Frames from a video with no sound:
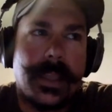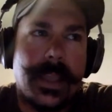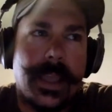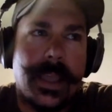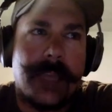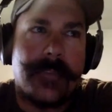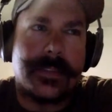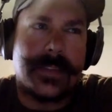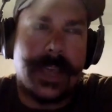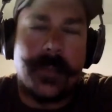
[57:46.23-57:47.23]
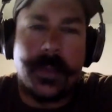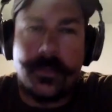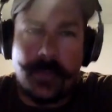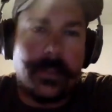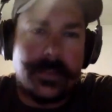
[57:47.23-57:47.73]
if it's going to be
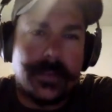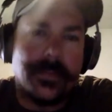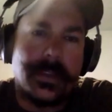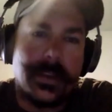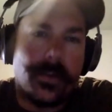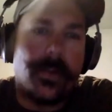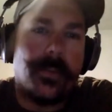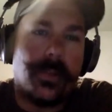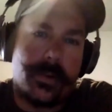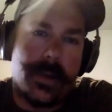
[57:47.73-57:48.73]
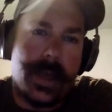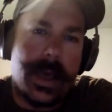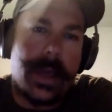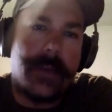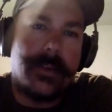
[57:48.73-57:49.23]
relatively durable or
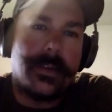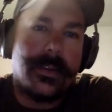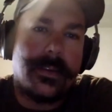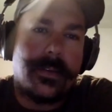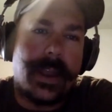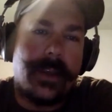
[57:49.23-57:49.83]
not. Right.